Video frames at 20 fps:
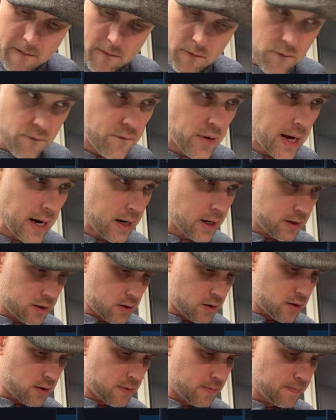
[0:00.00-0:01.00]

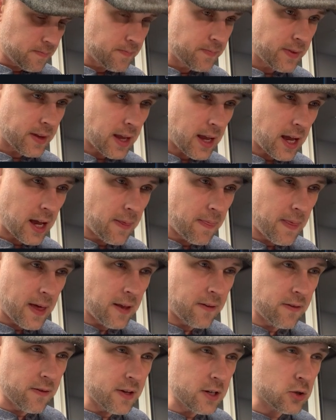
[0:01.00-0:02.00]
factor. And
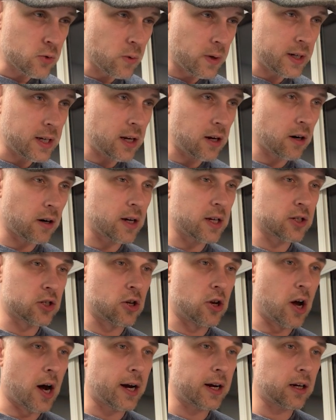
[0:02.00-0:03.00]
then this one here is
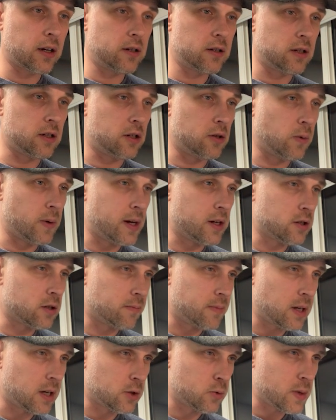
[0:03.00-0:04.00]
not a continuation
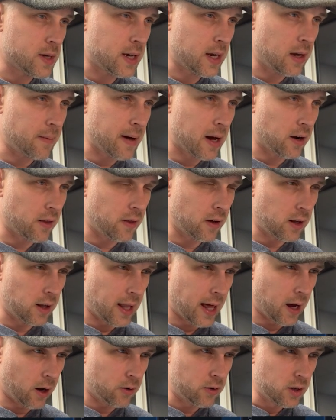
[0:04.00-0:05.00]
because we came out of the
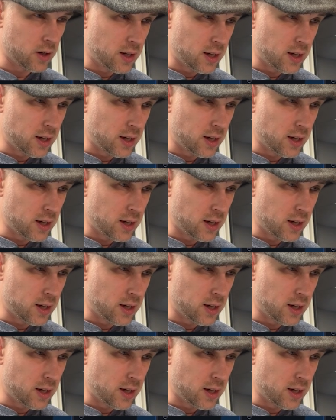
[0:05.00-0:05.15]
cloud.